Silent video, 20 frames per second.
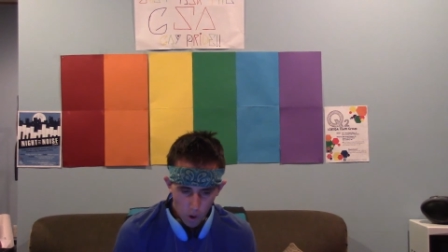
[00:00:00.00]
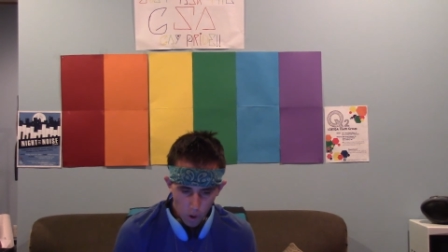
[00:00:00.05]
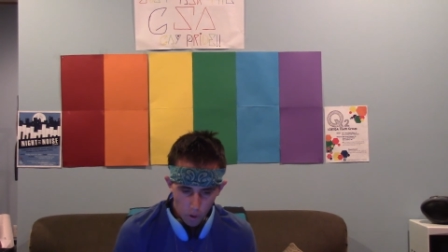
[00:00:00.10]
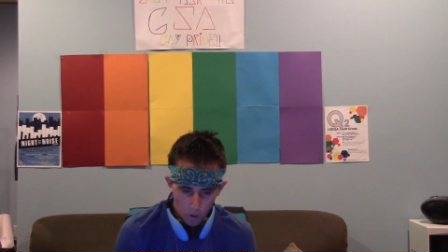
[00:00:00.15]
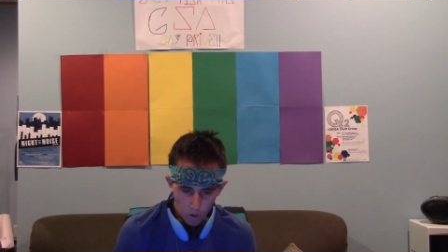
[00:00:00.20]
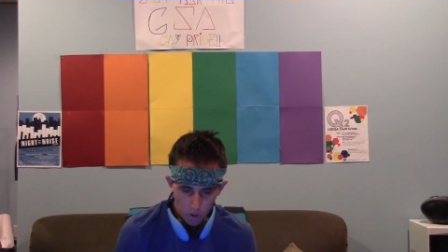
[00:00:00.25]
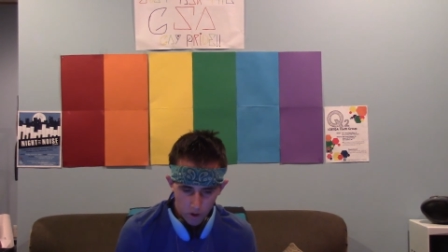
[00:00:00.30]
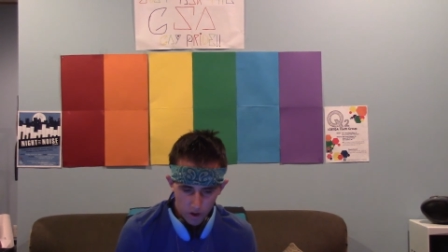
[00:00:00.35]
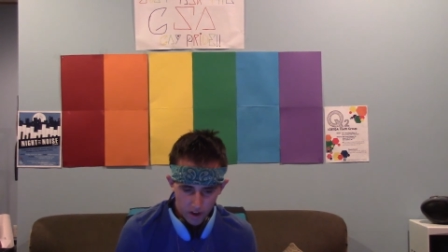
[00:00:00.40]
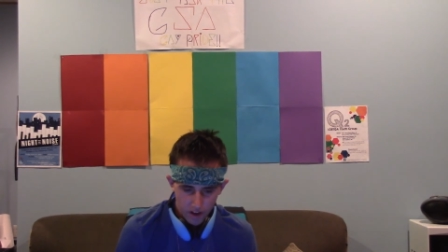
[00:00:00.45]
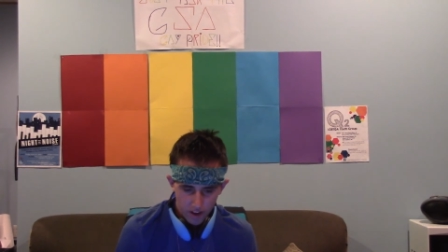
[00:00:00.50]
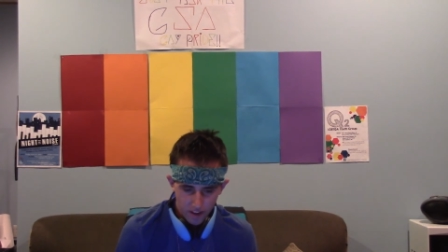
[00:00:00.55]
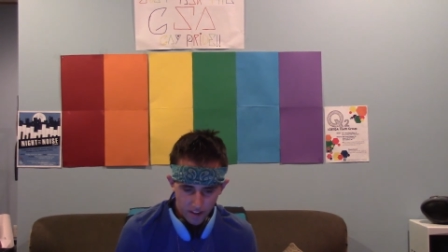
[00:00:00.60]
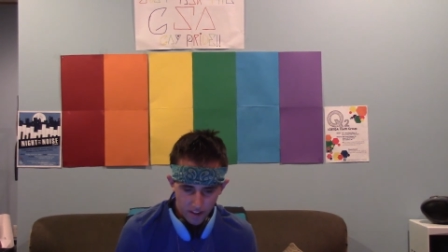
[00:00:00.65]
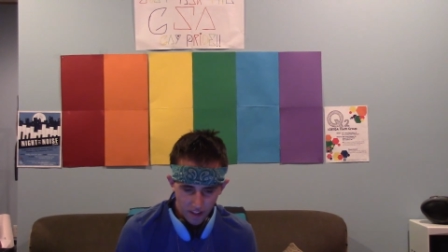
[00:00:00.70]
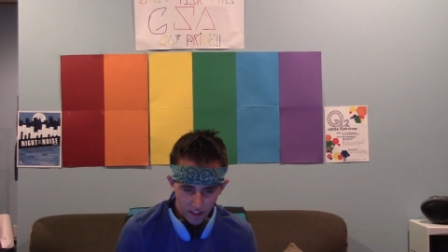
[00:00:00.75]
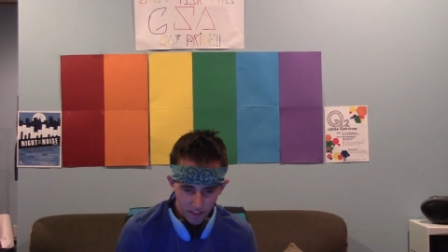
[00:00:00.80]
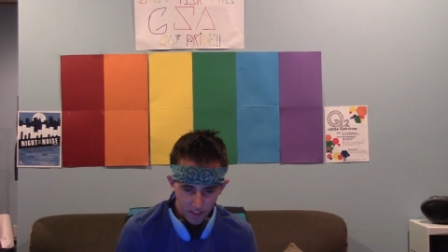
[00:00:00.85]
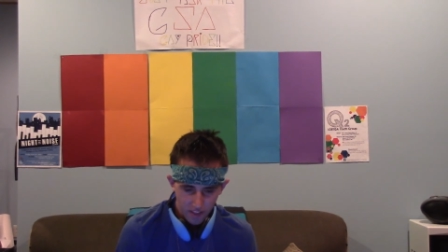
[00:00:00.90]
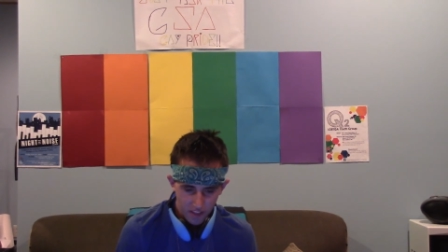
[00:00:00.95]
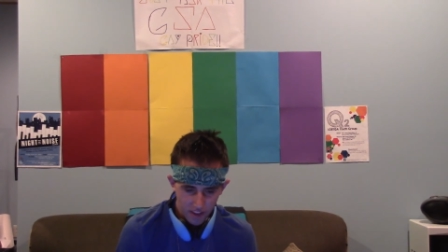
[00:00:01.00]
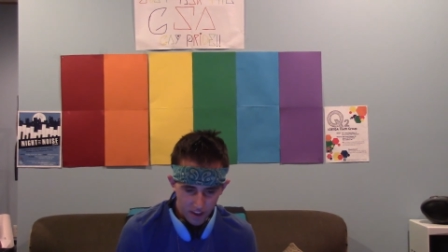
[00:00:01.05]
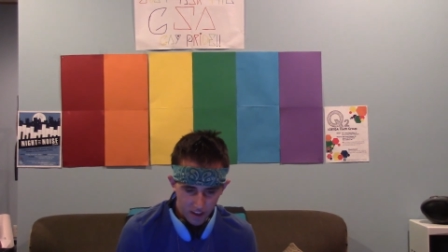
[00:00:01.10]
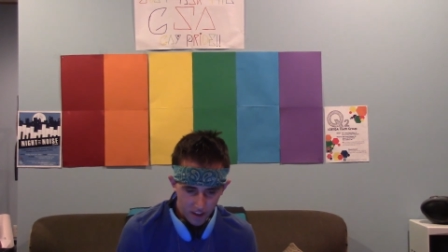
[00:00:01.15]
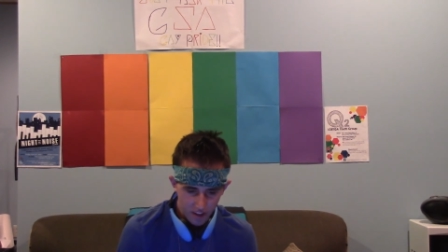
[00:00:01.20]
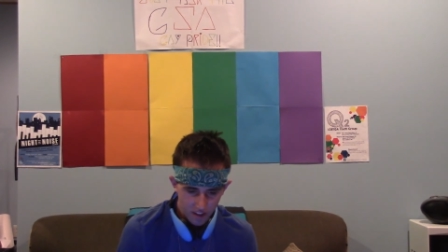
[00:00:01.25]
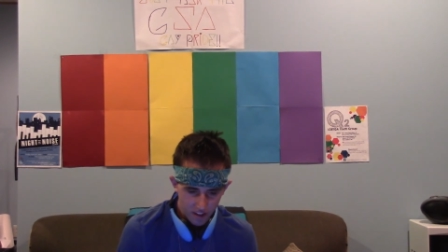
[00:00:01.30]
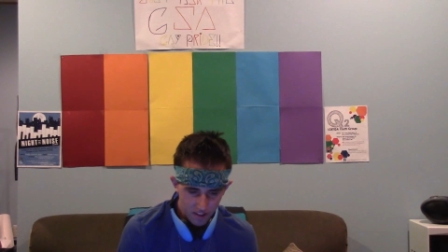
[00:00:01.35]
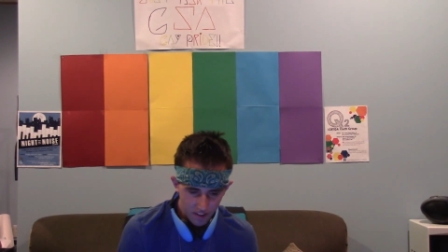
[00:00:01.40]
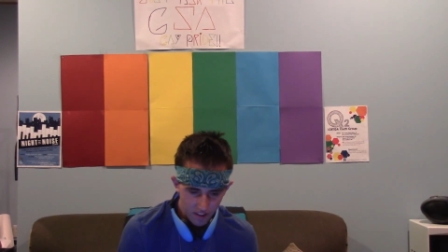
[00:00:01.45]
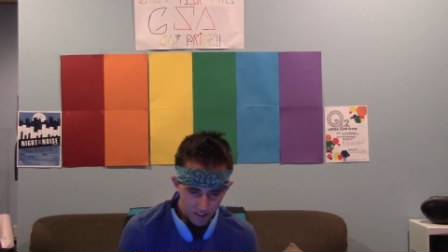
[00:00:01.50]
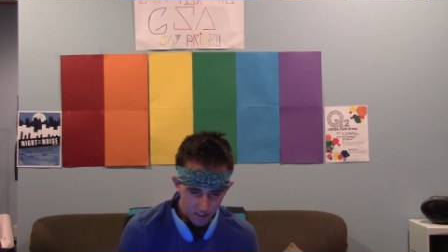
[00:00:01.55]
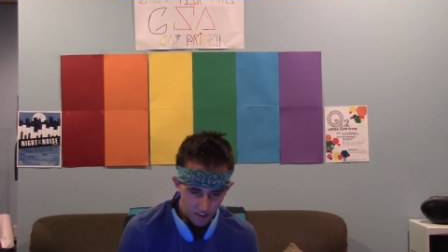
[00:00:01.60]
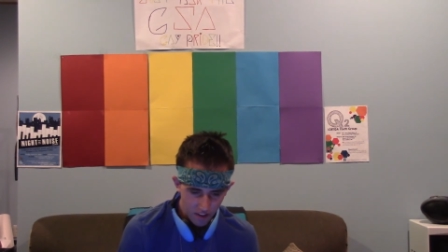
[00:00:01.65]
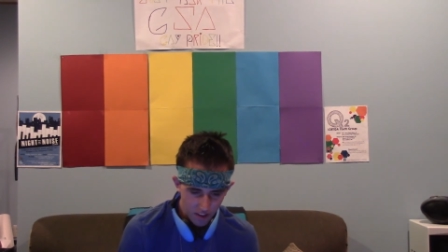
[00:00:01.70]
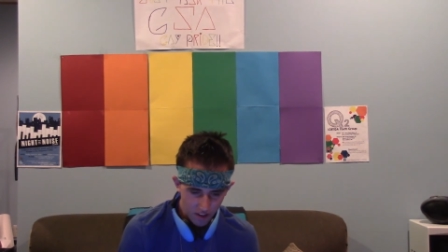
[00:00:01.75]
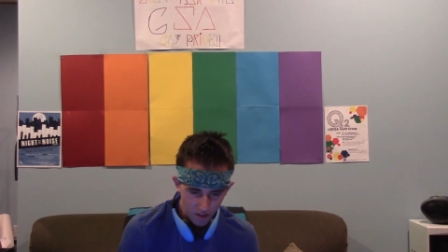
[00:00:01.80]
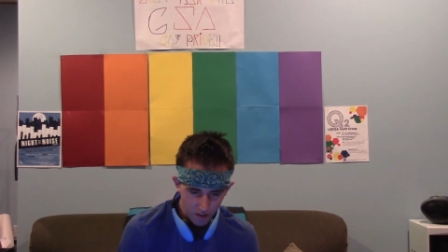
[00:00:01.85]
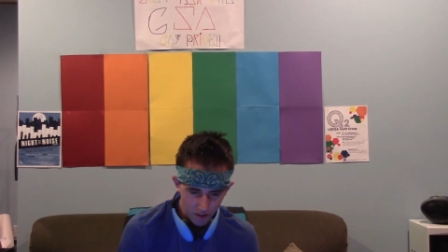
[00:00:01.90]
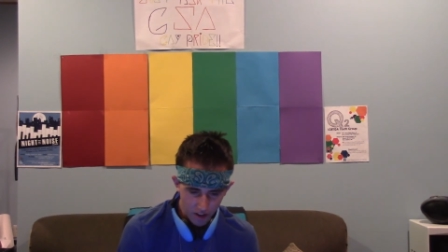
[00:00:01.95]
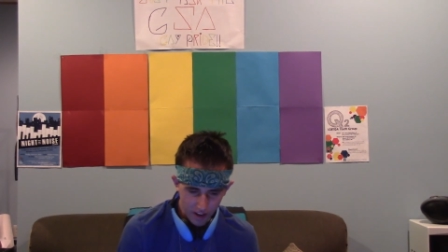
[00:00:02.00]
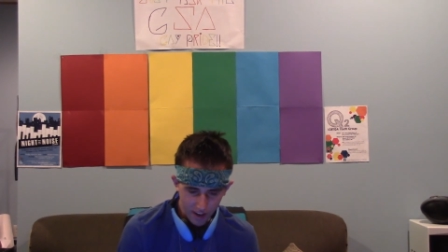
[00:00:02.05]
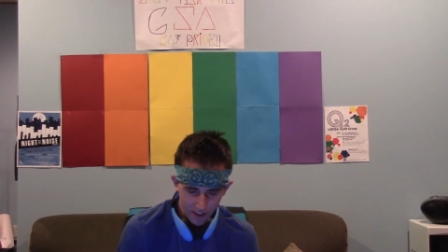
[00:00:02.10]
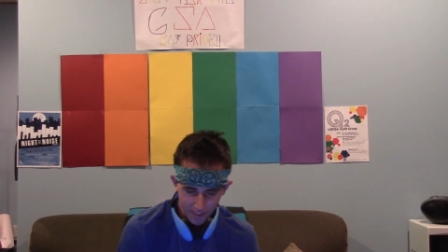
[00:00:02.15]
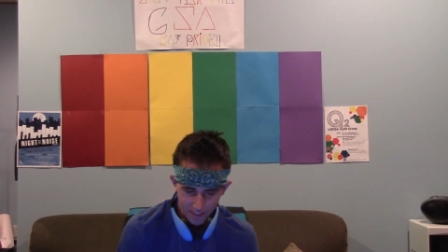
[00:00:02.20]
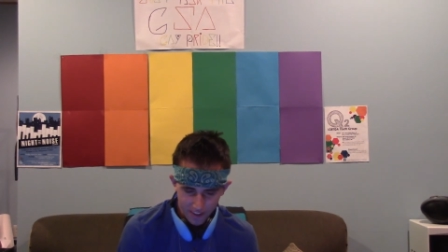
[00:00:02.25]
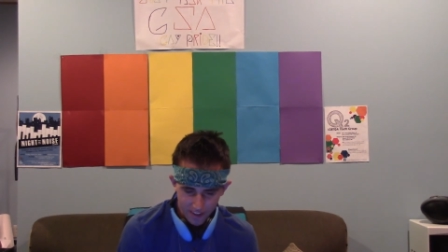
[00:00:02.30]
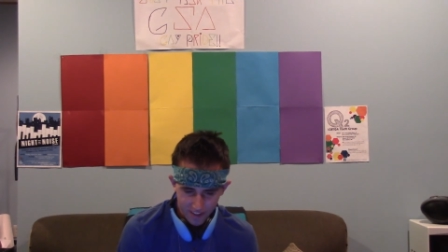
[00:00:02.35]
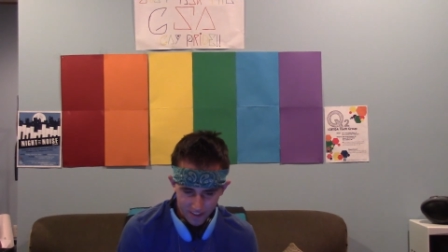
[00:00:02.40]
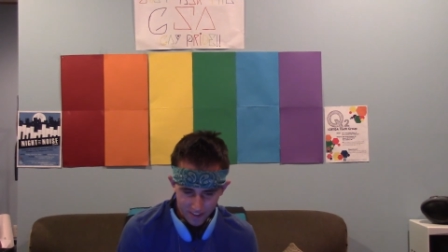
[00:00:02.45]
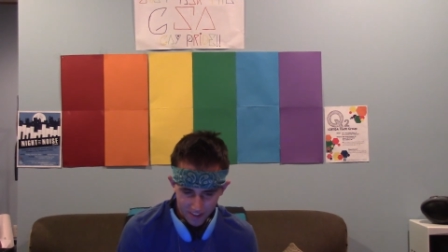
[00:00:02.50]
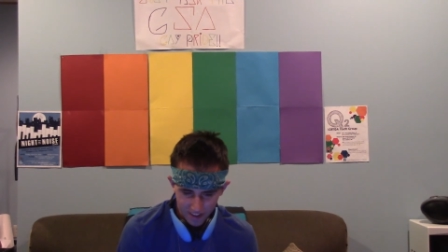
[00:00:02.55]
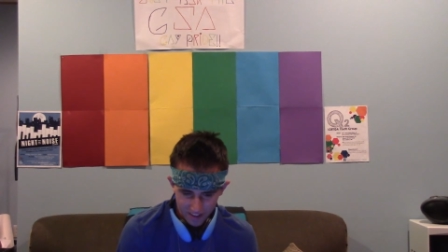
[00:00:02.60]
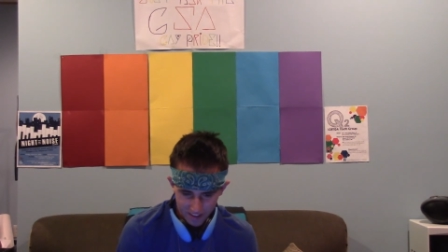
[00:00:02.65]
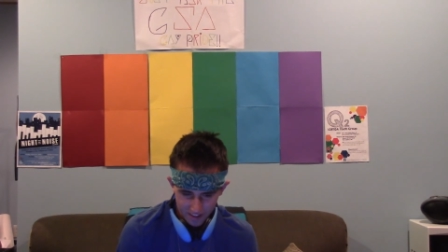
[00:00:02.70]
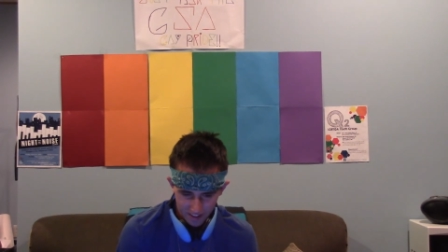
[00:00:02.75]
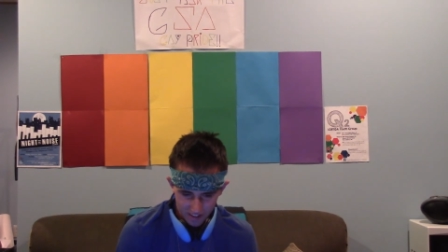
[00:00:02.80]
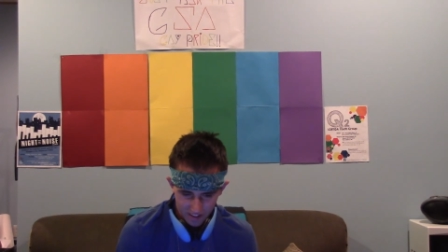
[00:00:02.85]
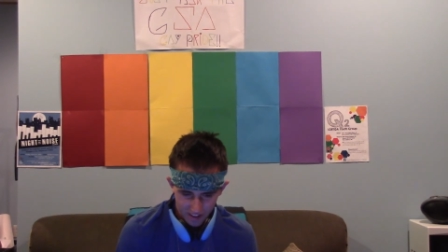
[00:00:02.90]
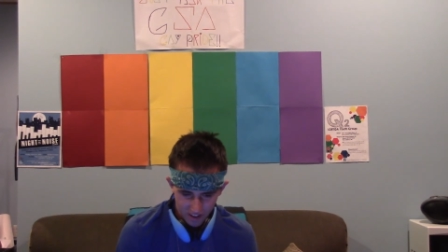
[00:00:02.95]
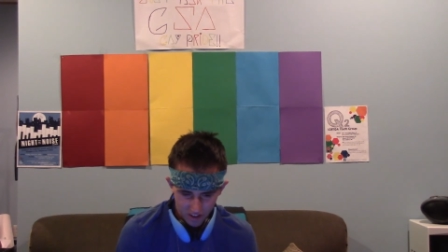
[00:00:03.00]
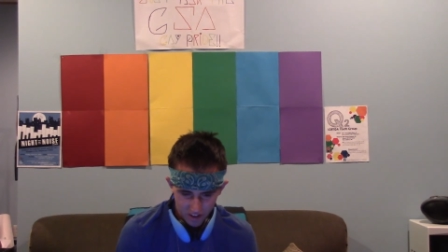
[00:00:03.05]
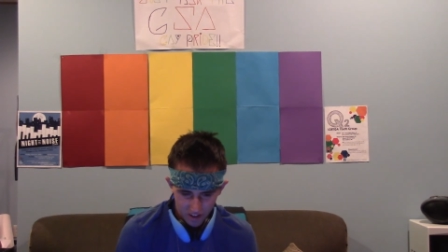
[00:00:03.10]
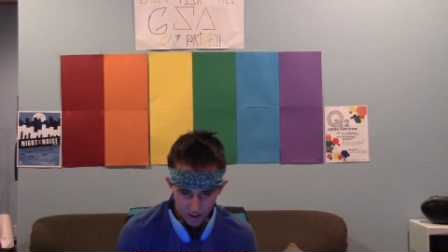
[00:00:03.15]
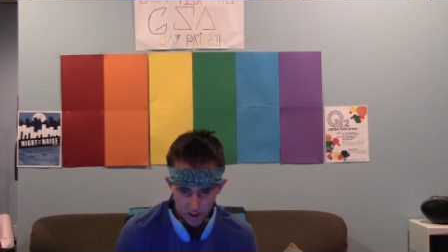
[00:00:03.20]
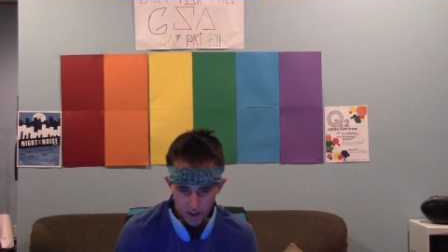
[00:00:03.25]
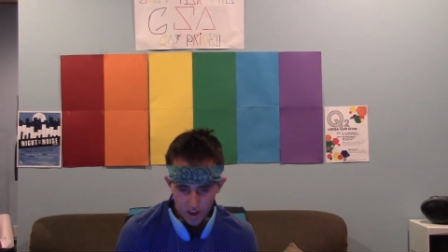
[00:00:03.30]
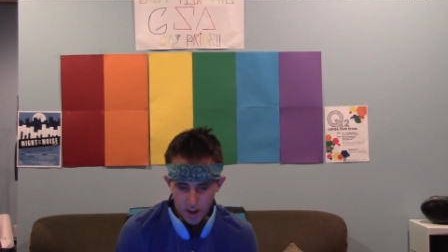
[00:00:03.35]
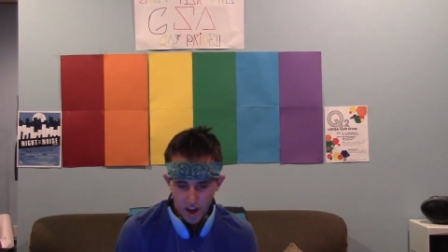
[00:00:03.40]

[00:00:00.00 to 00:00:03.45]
Or he's at least, or he at least likes the attention.